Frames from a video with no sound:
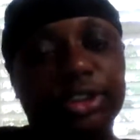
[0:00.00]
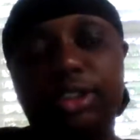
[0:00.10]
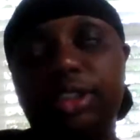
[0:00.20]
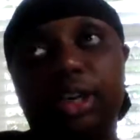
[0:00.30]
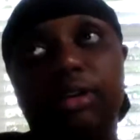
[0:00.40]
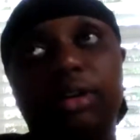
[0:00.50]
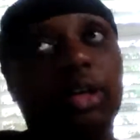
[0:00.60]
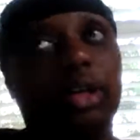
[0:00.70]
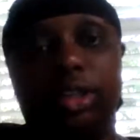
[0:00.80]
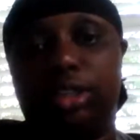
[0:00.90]

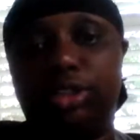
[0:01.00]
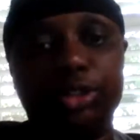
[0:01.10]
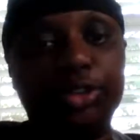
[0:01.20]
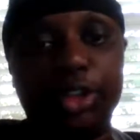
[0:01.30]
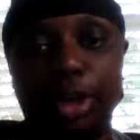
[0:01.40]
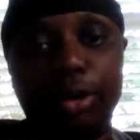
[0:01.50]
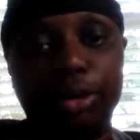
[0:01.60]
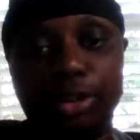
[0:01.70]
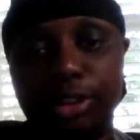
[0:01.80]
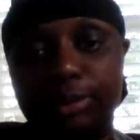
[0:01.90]
the
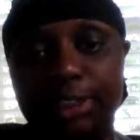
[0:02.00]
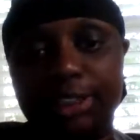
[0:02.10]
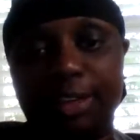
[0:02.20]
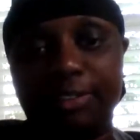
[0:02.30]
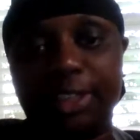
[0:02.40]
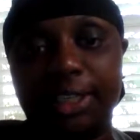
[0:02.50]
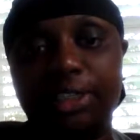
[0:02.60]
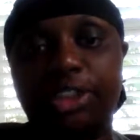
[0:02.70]
whole treatments and everything.